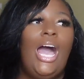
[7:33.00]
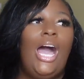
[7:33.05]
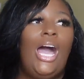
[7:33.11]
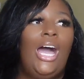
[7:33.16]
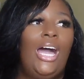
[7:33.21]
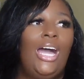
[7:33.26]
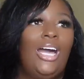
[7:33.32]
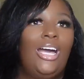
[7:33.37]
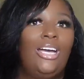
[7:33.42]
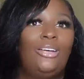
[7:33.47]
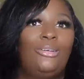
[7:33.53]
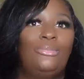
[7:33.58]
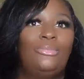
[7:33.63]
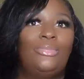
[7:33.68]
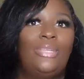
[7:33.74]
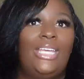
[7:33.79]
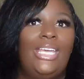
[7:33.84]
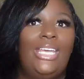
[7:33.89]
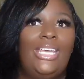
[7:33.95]

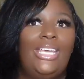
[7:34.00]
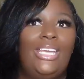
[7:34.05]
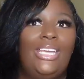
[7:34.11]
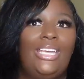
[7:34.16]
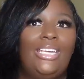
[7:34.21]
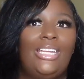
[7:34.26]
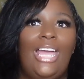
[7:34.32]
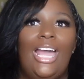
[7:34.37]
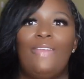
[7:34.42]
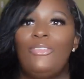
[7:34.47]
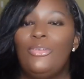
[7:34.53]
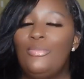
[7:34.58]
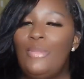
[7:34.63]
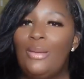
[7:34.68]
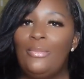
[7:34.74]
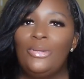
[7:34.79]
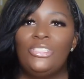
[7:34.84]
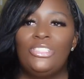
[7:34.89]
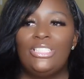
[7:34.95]
And I
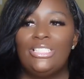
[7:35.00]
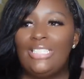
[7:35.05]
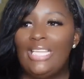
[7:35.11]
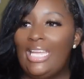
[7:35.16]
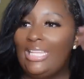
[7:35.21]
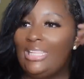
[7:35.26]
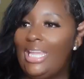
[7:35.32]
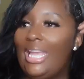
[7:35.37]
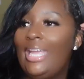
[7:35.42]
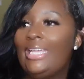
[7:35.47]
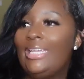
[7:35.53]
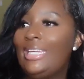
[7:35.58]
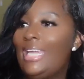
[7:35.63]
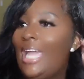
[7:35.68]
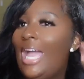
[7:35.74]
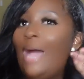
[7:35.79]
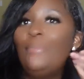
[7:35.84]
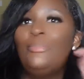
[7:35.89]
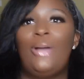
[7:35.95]
remember just saying like,
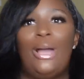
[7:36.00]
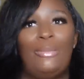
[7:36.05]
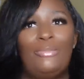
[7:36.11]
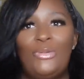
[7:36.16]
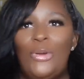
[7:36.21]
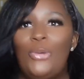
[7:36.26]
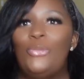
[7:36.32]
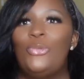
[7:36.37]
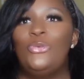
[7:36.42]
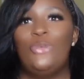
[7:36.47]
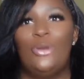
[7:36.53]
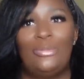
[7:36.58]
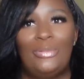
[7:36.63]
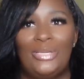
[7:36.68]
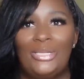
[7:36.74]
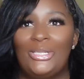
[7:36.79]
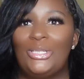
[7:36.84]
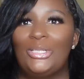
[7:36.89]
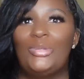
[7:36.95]
yeah, I'm gonna move up
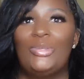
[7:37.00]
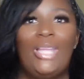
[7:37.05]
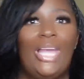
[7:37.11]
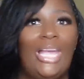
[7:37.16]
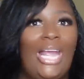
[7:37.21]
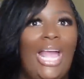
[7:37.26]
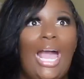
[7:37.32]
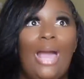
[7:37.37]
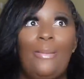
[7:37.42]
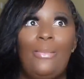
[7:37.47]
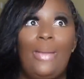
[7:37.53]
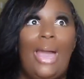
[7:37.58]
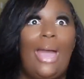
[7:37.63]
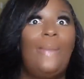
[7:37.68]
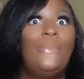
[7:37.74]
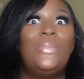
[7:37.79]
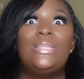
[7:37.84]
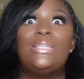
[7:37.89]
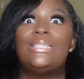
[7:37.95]
here. Like
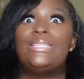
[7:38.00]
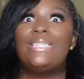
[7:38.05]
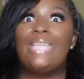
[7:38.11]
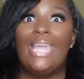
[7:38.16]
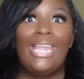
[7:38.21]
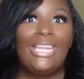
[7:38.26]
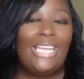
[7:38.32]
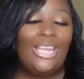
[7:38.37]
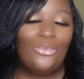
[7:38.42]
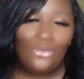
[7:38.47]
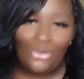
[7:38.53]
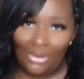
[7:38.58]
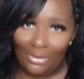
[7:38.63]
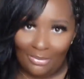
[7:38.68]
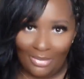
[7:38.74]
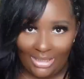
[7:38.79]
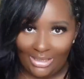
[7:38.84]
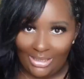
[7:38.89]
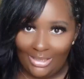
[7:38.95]
I've been saying that for a
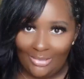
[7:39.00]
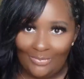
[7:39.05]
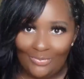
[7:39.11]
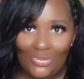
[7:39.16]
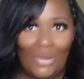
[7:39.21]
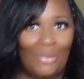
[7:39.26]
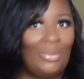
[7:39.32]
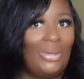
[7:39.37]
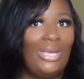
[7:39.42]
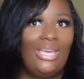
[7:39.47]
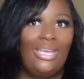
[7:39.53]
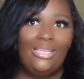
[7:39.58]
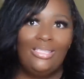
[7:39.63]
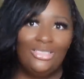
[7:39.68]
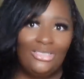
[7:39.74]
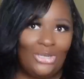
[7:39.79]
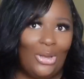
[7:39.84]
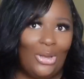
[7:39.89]
minute, but